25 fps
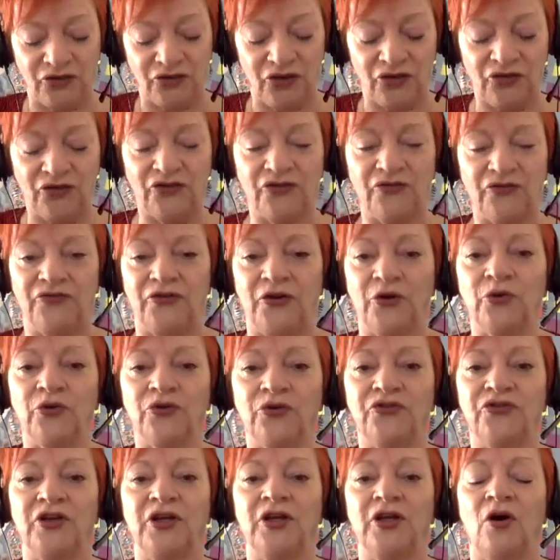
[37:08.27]
Just
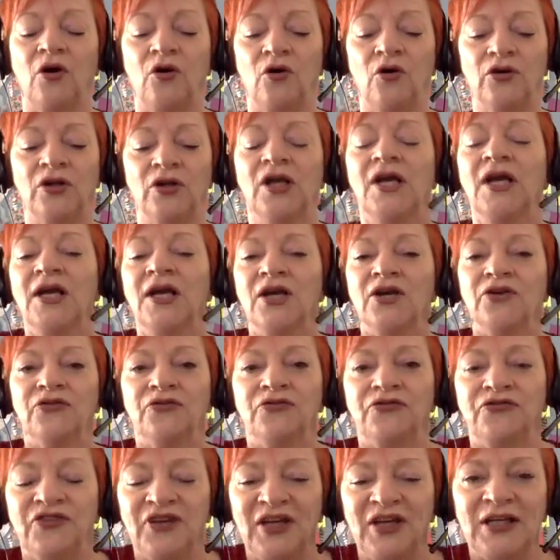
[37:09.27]
focusing on
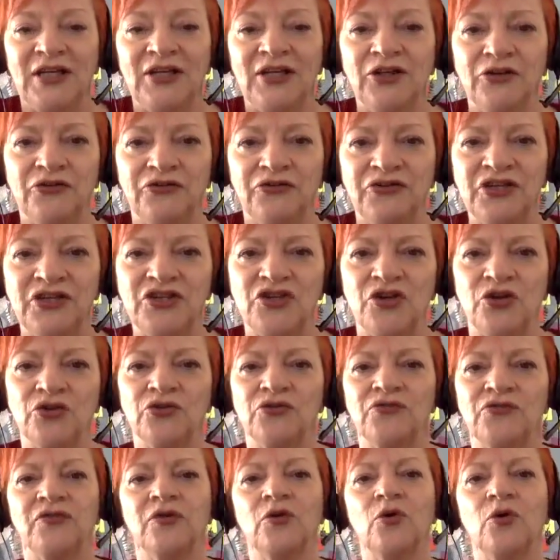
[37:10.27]
feeling your feet on
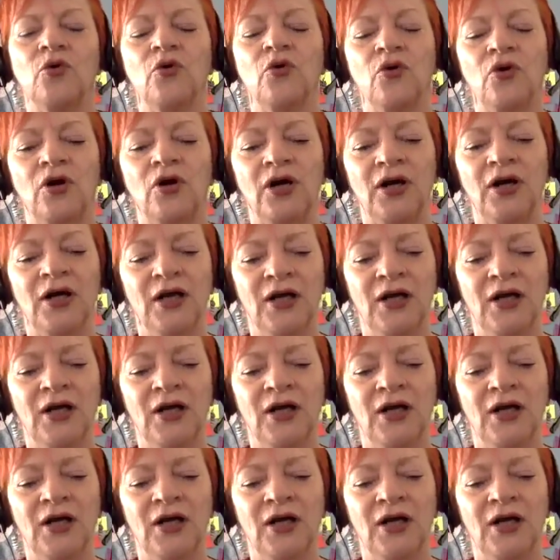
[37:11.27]
the floor,